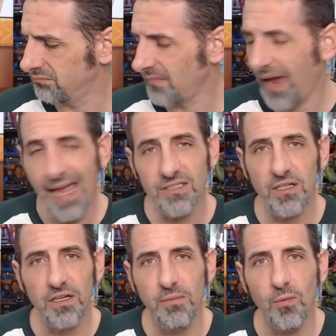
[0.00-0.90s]
I actually
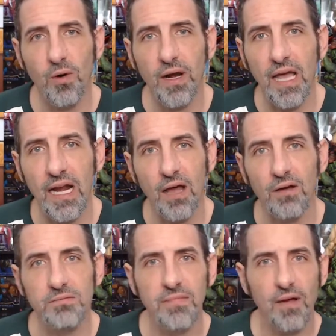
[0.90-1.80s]
don't remember where I got it
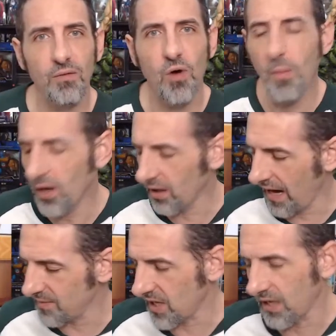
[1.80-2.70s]
now. Walmart or
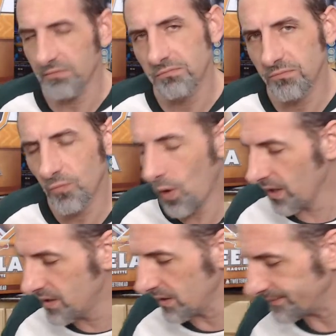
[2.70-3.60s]
Amazon? One of
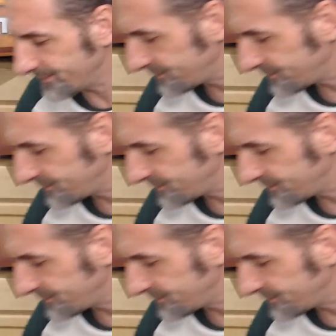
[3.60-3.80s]
the two.